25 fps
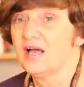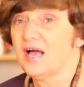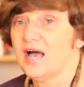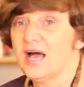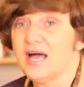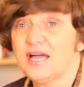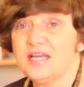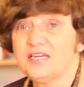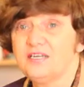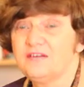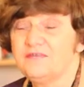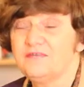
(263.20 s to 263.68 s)

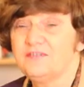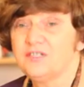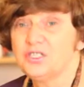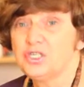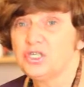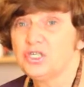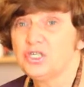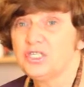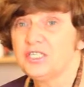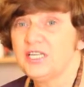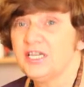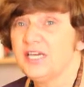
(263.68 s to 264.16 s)
iron
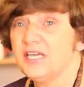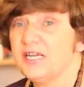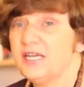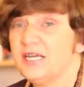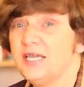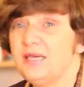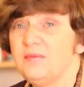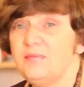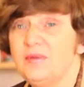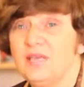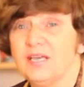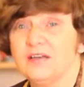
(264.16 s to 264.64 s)
deficiency
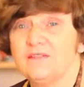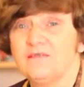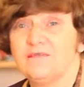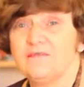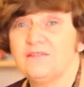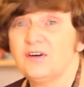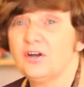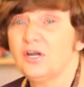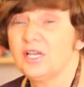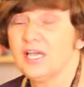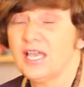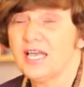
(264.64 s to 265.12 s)
anemia,
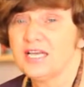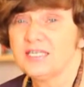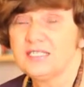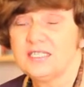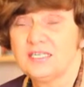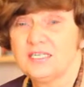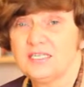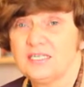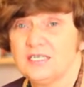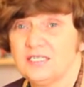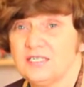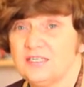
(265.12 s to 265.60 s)
folic
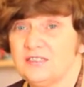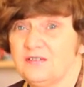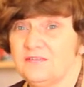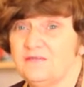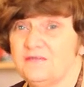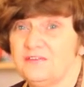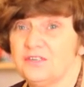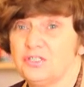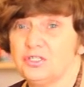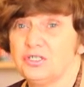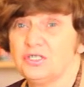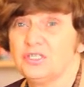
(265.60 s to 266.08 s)
acid
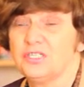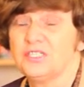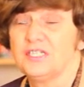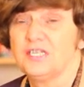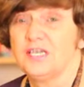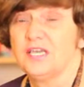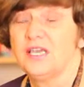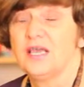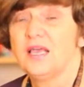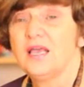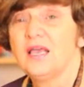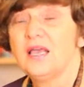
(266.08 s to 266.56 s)
deficiency,
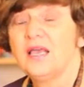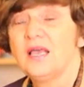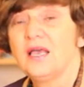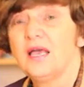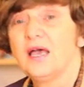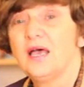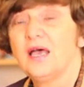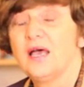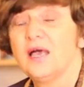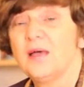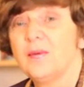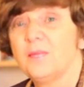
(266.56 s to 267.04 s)

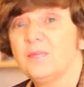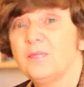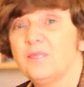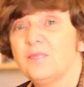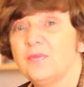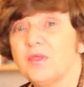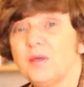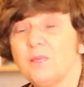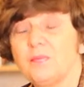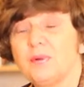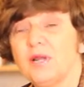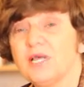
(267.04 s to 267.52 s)

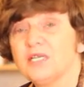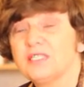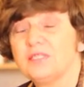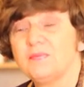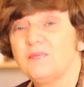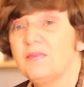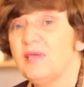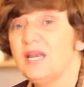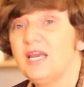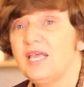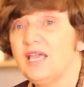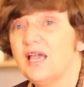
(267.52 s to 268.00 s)
plus
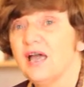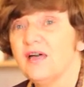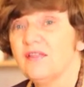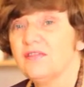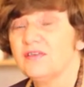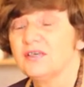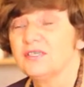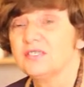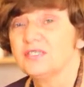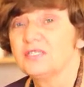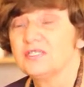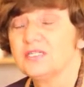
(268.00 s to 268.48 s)
many
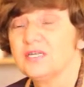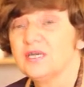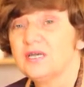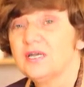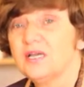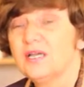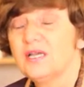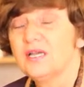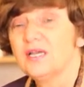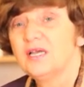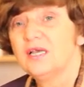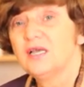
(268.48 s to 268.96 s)
others.
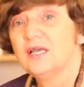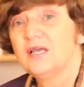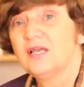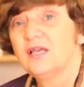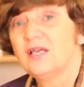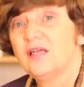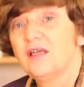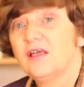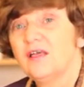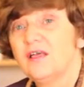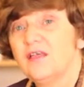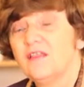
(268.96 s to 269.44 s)

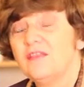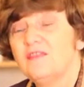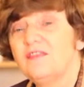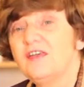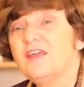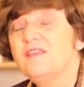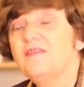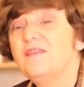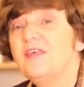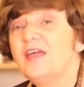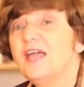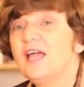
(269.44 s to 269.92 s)

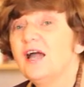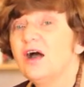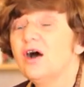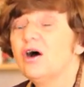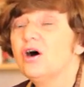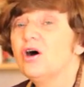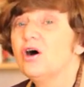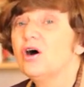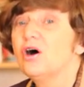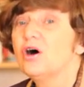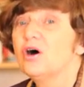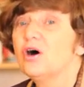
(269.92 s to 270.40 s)
Then there
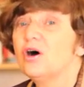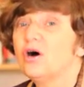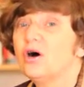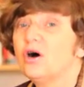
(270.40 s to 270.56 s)
are